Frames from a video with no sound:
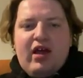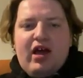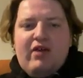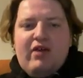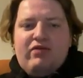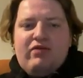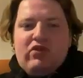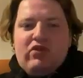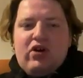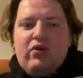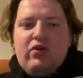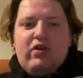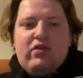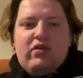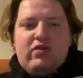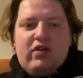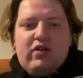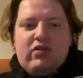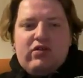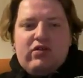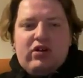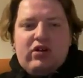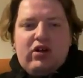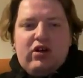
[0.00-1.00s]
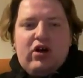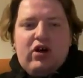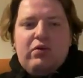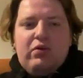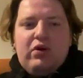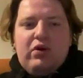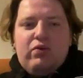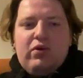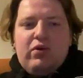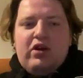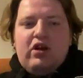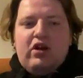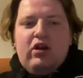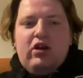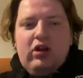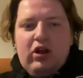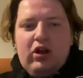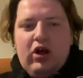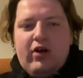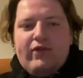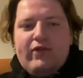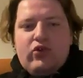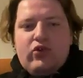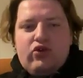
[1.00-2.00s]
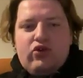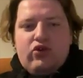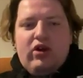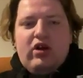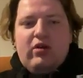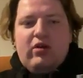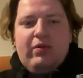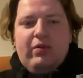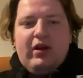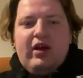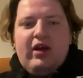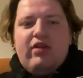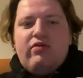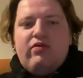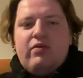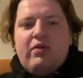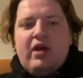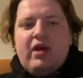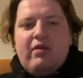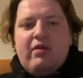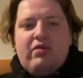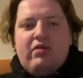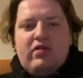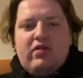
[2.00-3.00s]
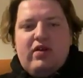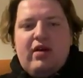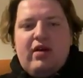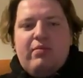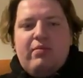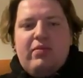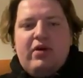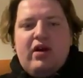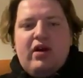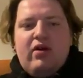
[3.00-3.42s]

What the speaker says: I've noticed this a lot. We run a lot of trick plays when we have Sam